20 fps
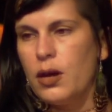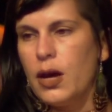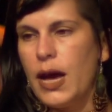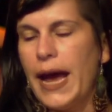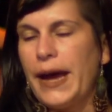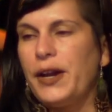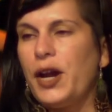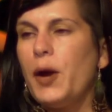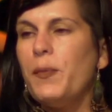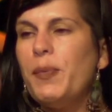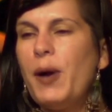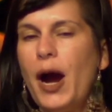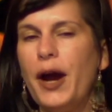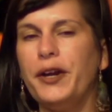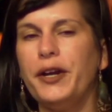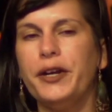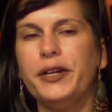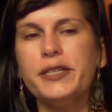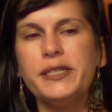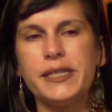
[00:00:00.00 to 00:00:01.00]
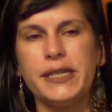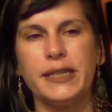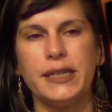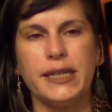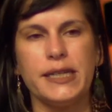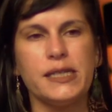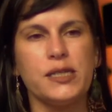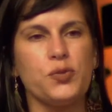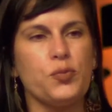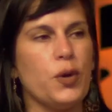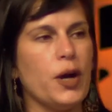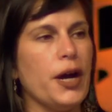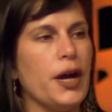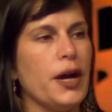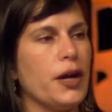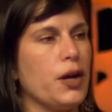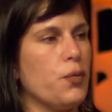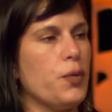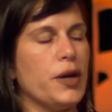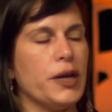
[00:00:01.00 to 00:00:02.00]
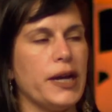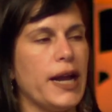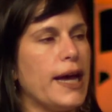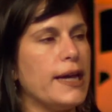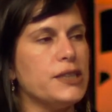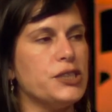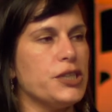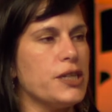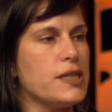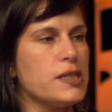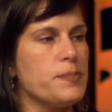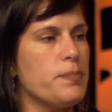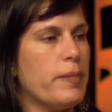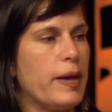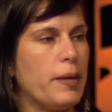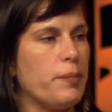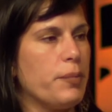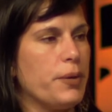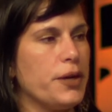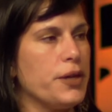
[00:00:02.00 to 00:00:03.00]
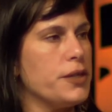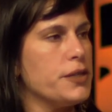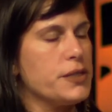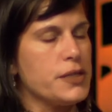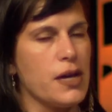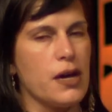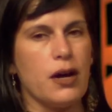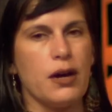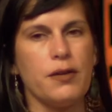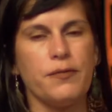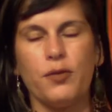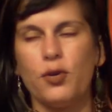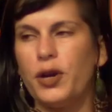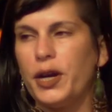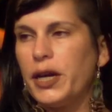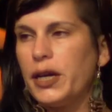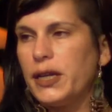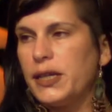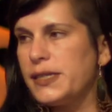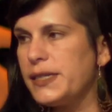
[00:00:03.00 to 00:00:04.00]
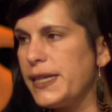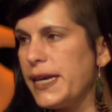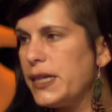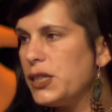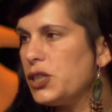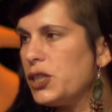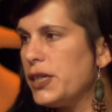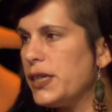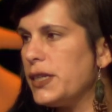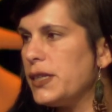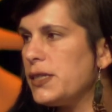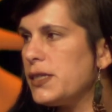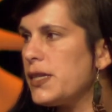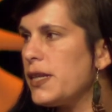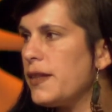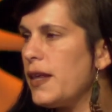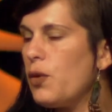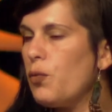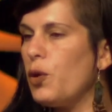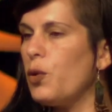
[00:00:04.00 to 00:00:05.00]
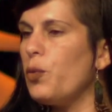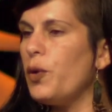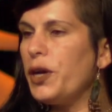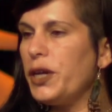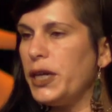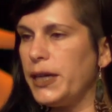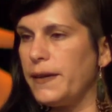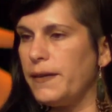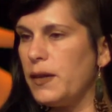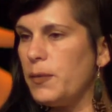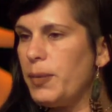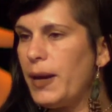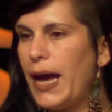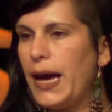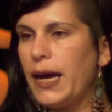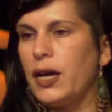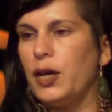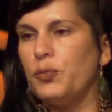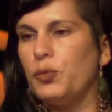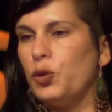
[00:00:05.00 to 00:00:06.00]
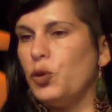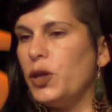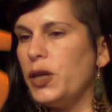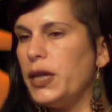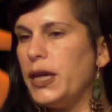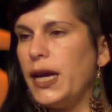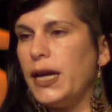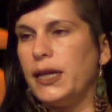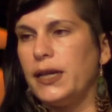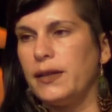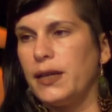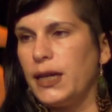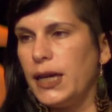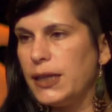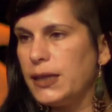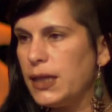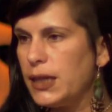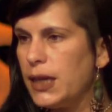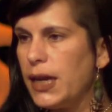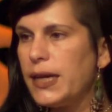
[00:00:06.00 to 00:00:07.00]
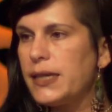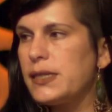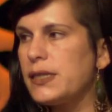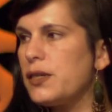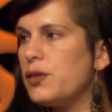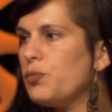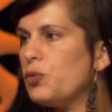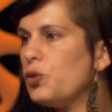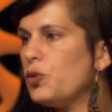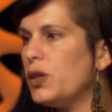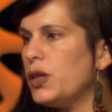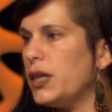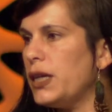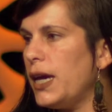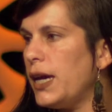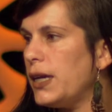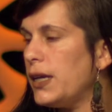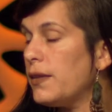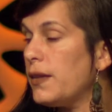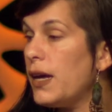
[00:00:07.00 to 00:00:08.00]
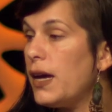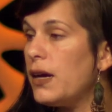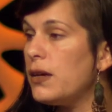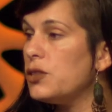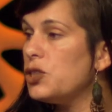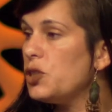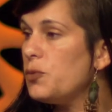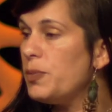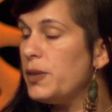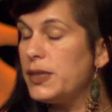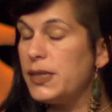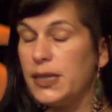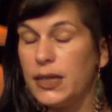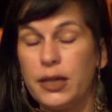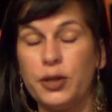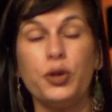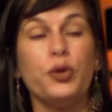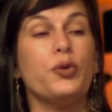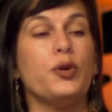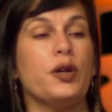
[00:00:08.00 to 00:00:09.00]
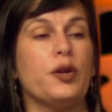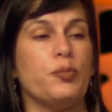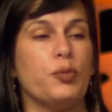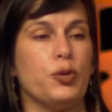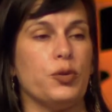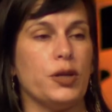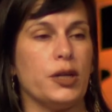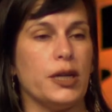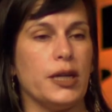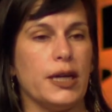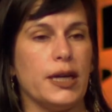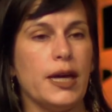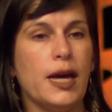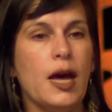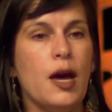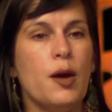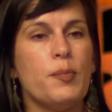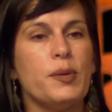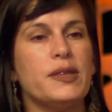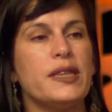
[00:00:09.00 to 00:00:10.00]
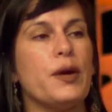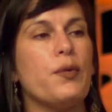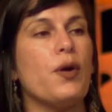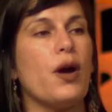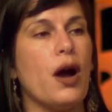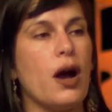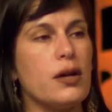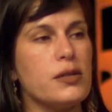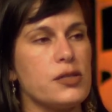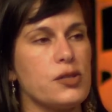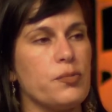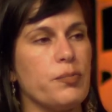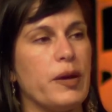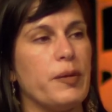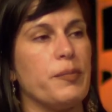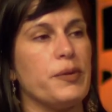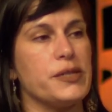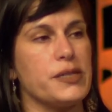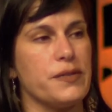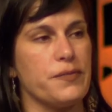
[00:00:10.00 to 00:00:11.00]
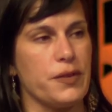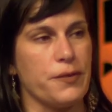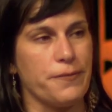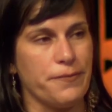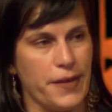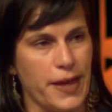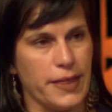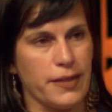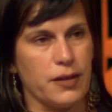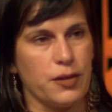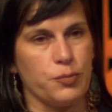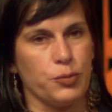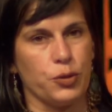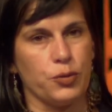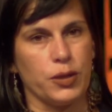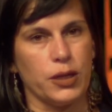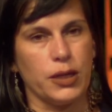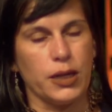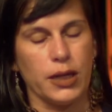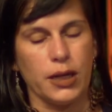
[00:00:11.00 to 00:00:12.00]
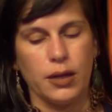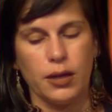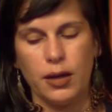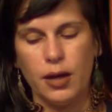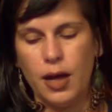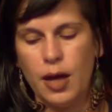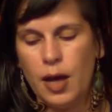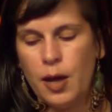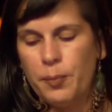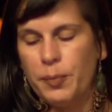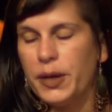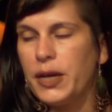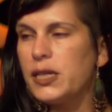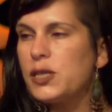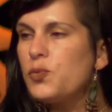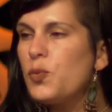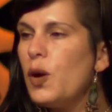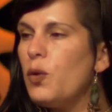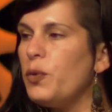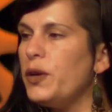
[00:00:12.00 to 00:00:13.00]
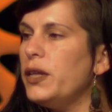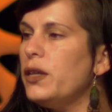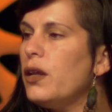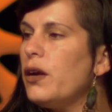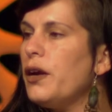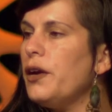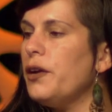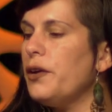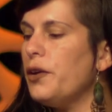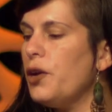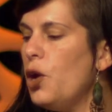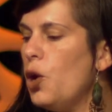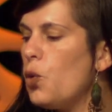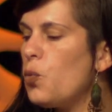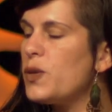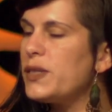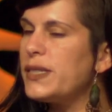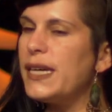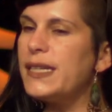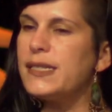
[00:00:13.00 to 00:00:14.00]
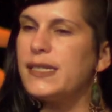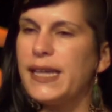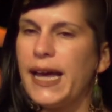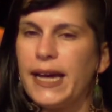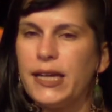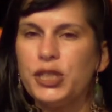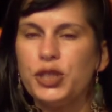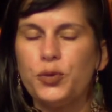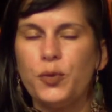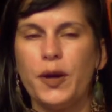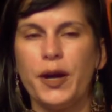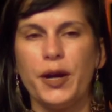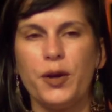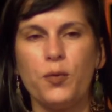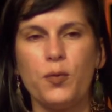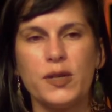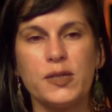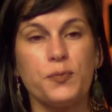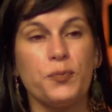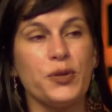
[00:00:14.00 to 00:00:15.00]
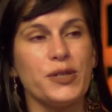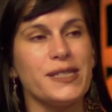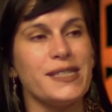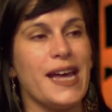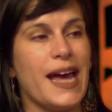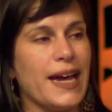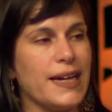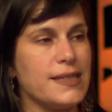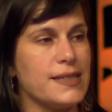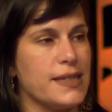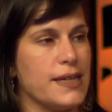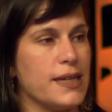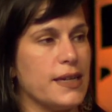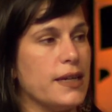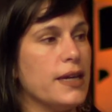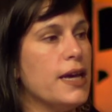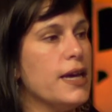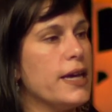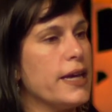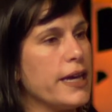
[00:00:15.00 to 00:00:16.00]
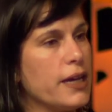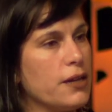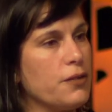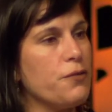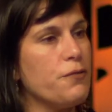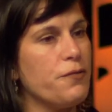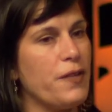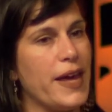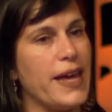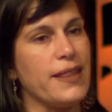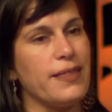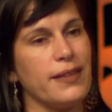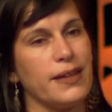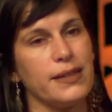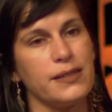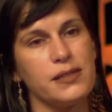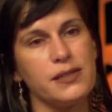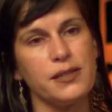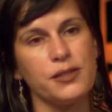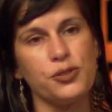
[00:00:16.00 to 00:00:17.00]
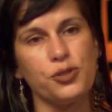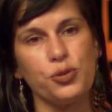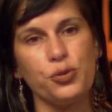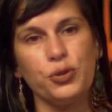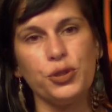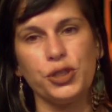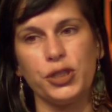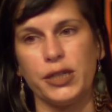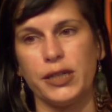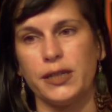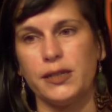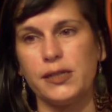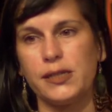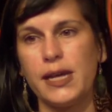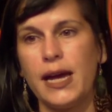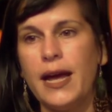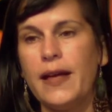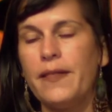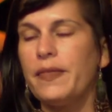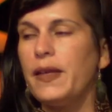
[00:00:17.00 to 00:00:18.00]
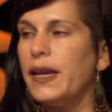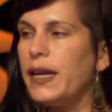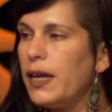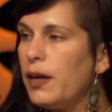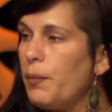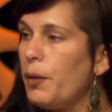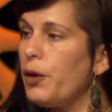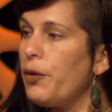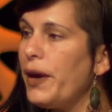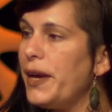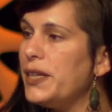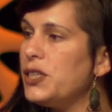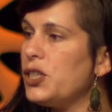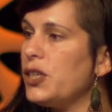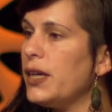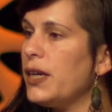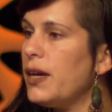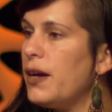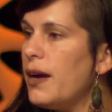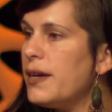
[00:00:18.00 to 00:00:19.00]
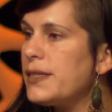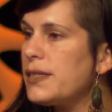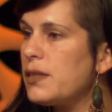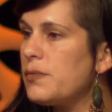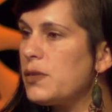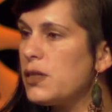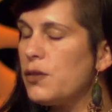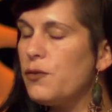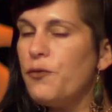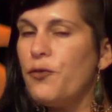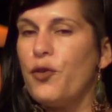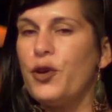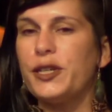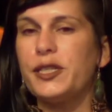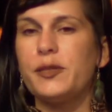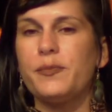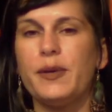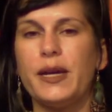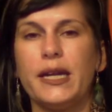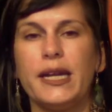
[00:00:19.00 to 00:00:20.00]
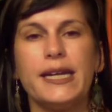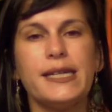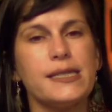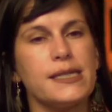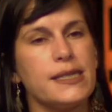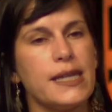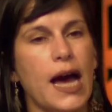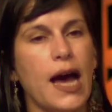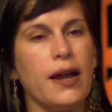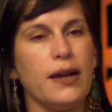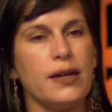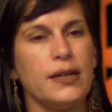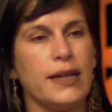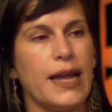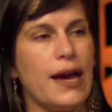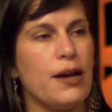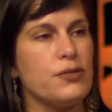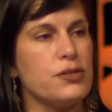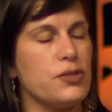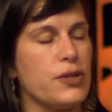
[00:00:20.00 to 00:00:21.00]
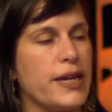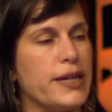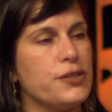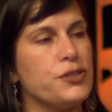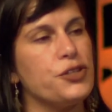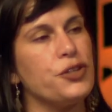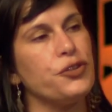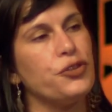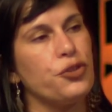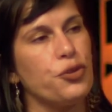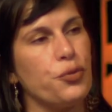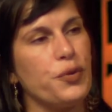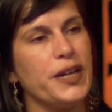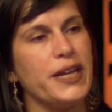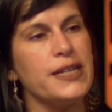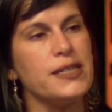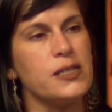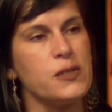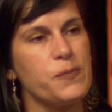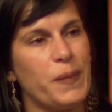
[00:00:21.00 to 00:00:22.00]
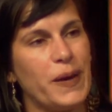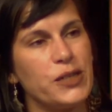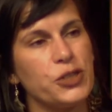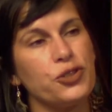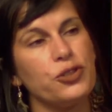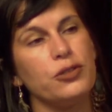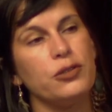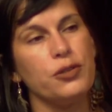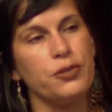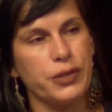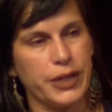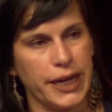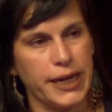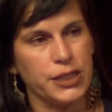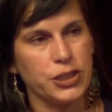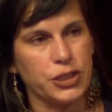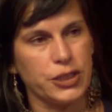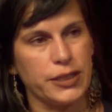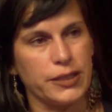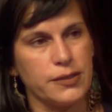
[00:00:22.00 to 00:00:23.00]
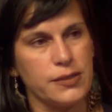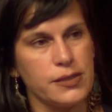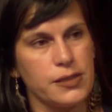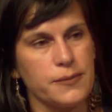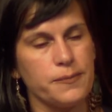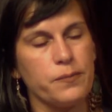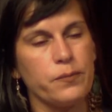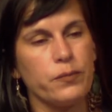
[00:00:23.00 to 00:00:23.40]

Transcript: And our partners in this work were not just members of organizations that were working in the Black community and in the Latinx community and in the LGBTQ community, but they were also members of the faith community. Because what we learned was that sanctuary was protected in faith institutions, that immigration and customs enforcement is not allowed to enter 3 special locations: